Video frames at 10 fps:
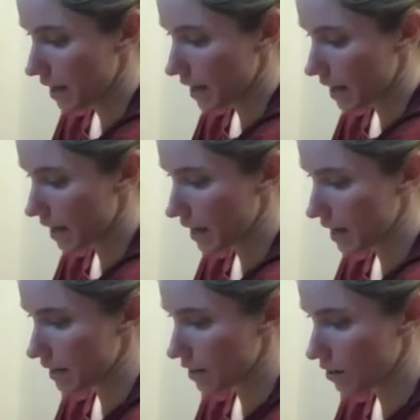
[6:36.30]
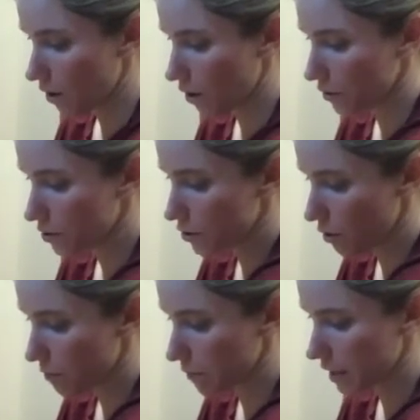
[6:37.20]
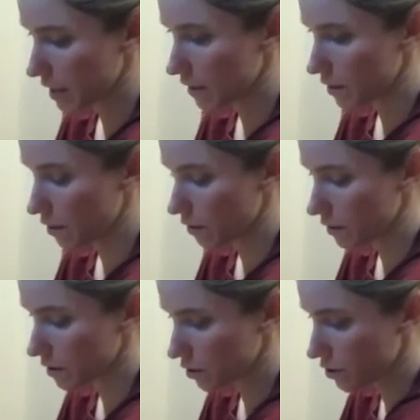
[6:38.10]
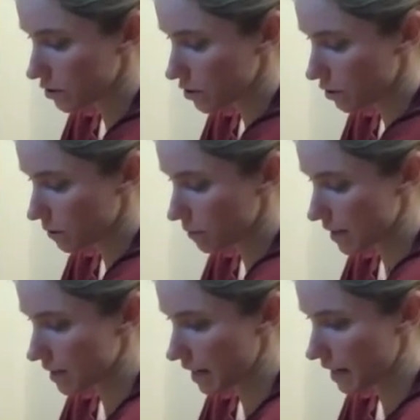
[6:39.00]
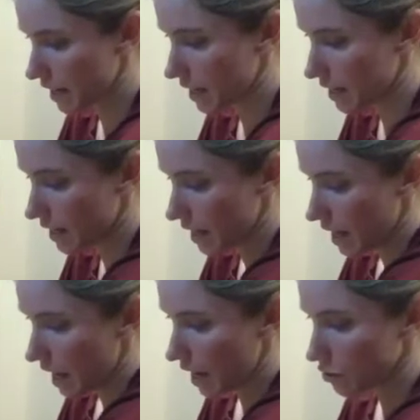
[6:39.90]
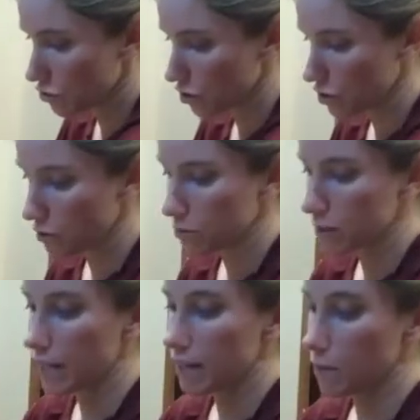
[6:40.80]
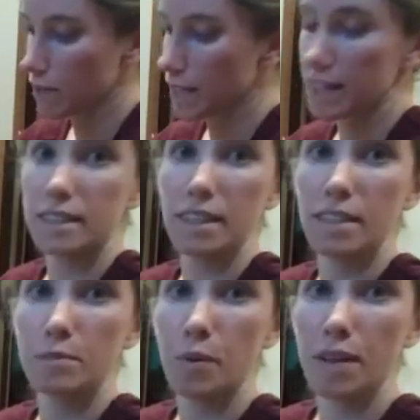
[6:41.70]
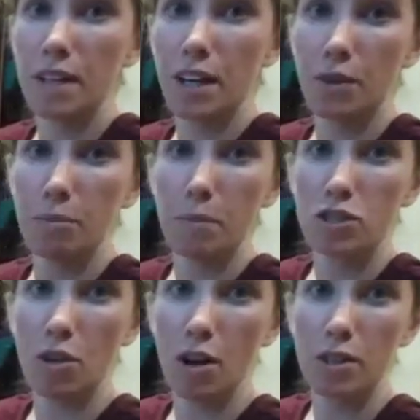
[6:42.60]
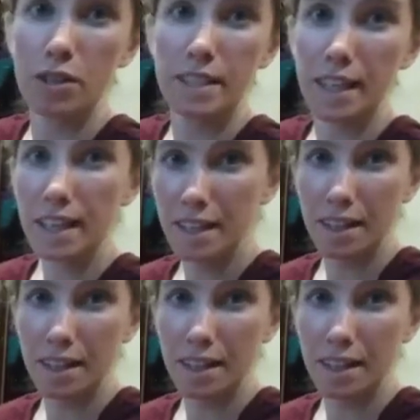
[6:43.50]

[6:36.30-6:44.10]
and all the soap. I'm going to give it all a good stir, the best that I can. I usually use, like, once it gets to this point, a much longer stick